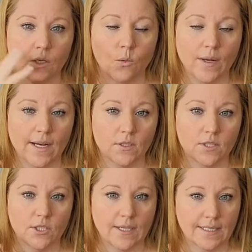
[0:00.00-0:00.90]
What else?
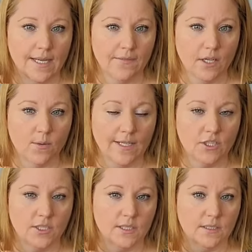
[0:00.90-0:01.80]
Do you guys have any
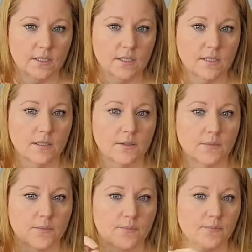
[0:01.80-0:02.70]
questions?
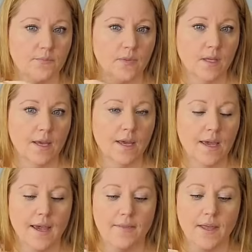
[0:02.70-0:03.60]

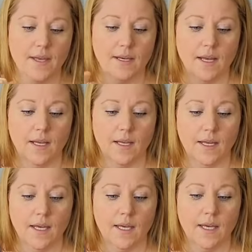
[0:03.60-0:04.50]
And then
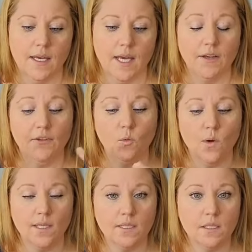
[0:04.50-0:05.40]
If you
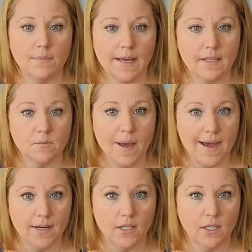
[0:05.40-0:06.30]
wanted to buy this
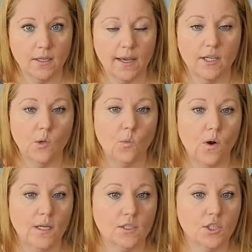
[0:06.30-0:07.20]
pattern and you
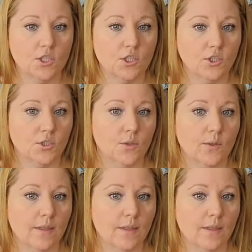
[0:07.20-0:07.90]
wanted to do